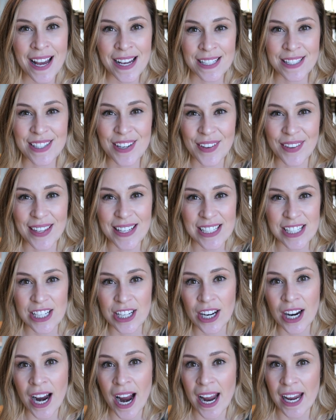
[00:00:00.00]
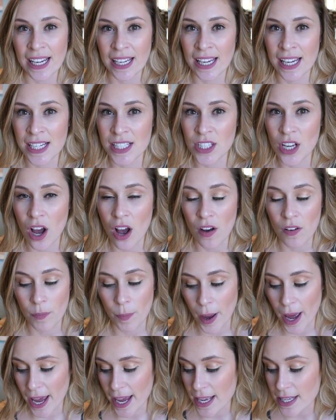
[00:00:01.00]
So this year I kicked off
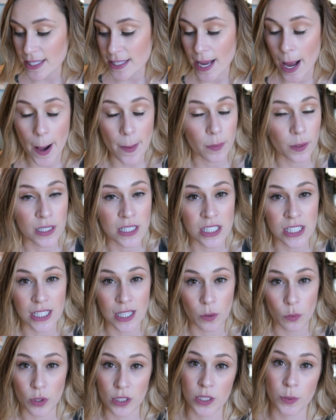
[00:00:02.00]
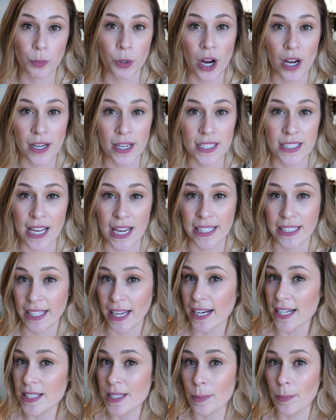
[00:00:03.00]
by establishing which products I'd
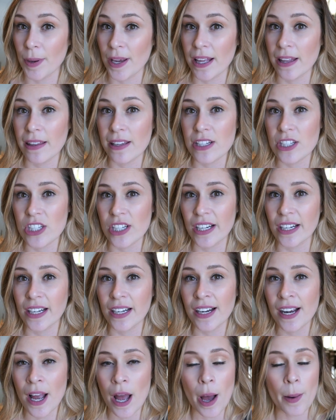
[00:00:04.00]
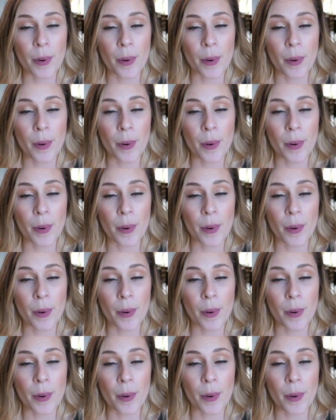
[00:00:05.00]
like to pan this year,